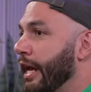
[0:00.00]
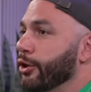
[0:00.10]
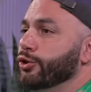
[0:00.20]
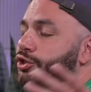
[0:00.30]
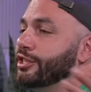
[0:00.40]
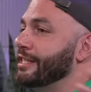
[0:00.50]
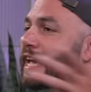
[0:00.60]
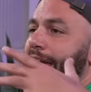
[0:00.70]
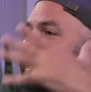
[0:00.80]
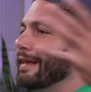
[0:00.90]
and who's to
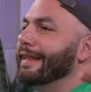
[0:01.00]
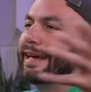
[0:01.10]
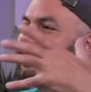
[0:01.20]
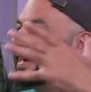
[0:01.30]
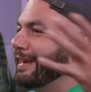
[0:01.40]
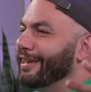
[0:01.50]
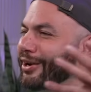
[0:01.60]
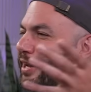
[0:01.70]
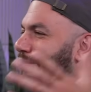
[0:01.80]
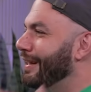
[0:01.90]
say, like, you know
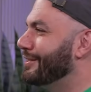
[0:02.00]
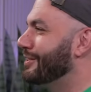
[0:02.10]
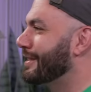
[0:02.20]
what I mean? It's just